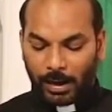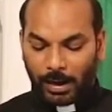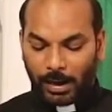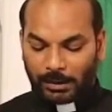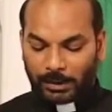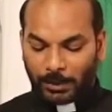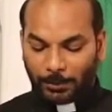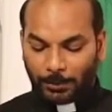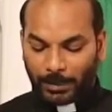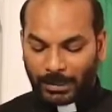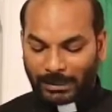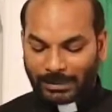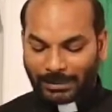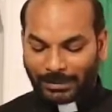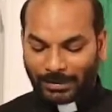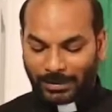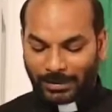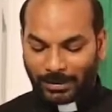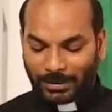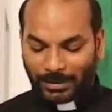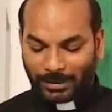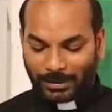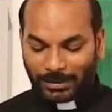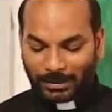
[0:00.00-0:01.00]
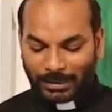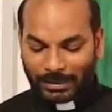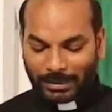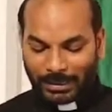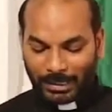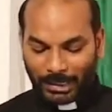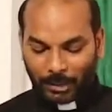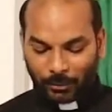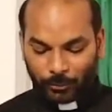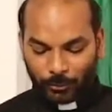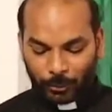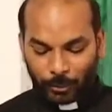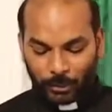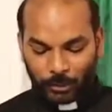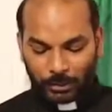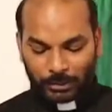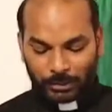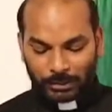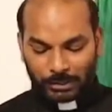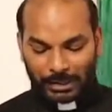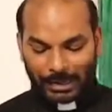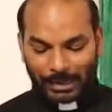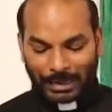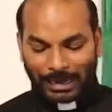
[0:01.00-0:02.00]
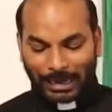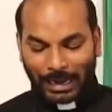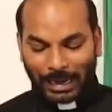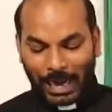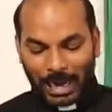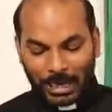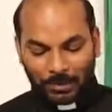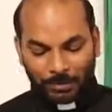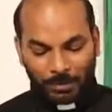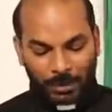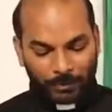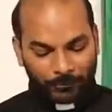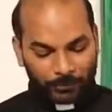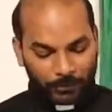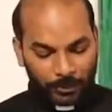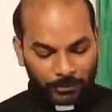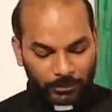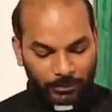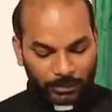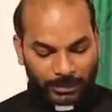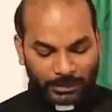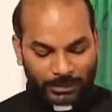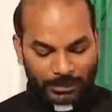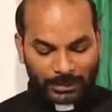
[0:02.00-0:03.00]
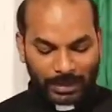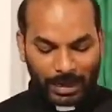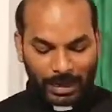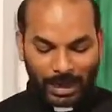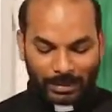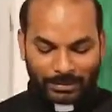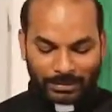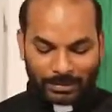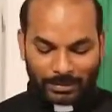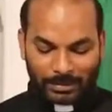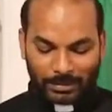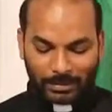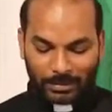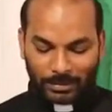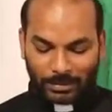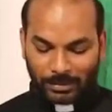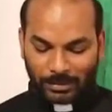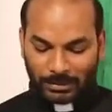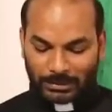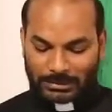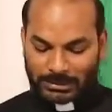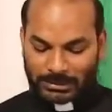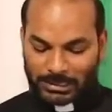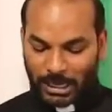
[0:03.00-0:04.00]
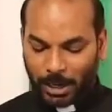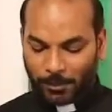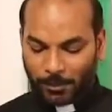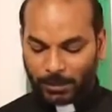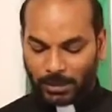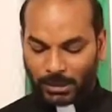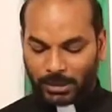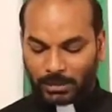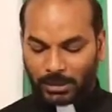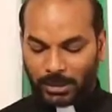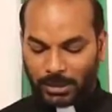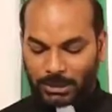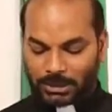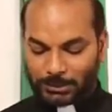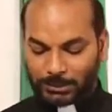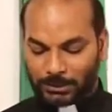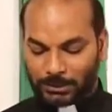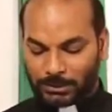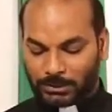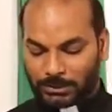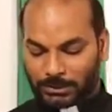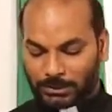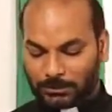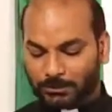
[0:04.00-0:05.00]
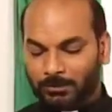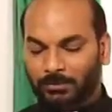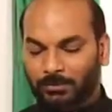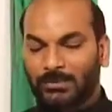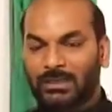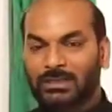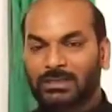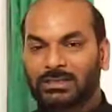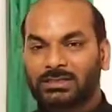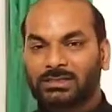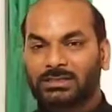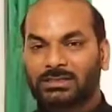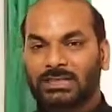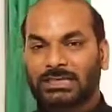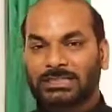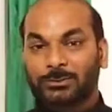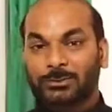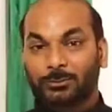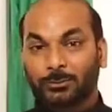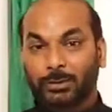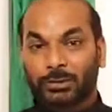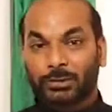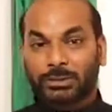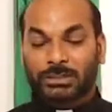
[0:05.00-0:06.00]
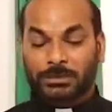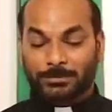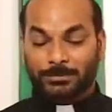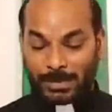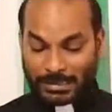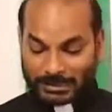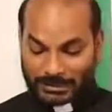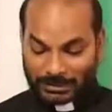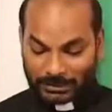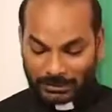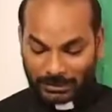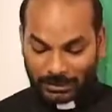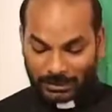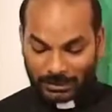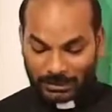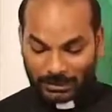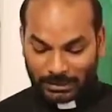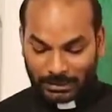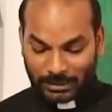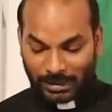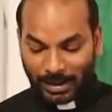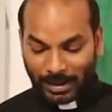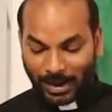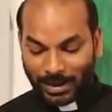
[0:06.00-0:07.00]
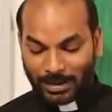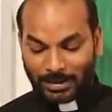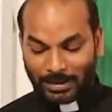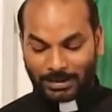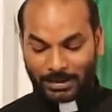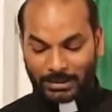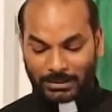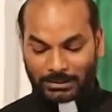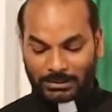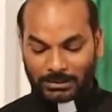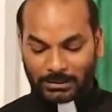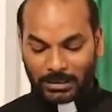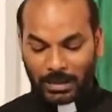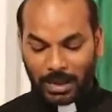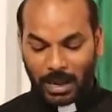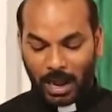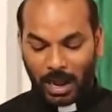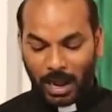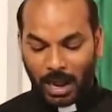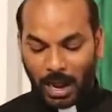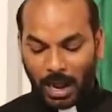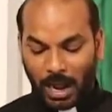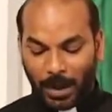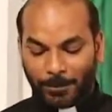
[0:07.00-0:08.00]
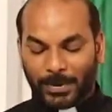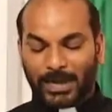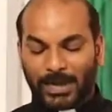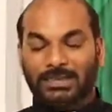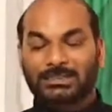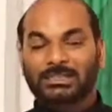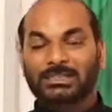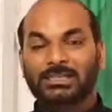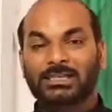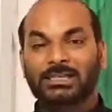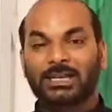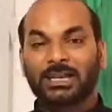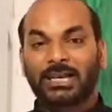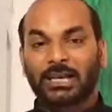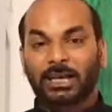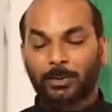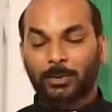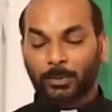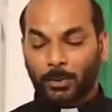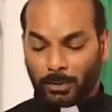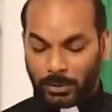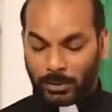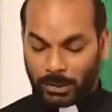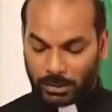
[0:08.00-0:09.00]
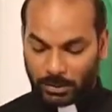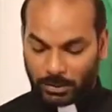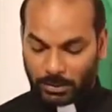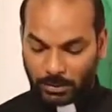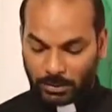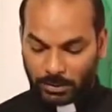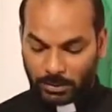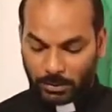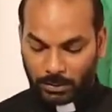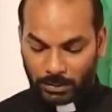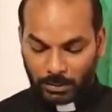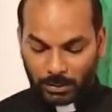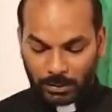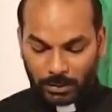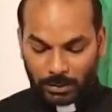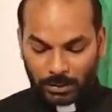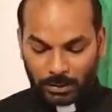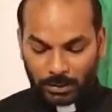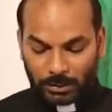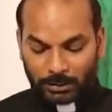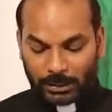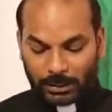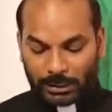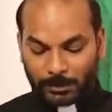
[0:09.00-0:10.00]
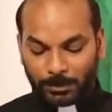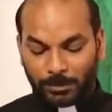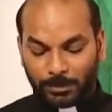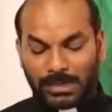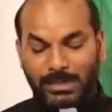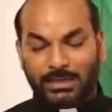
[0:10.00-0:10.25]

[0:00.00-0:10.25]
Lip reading: and the particular Greek word can't be found in other synoptic gospels. Such words basically called as hapax legomenon, that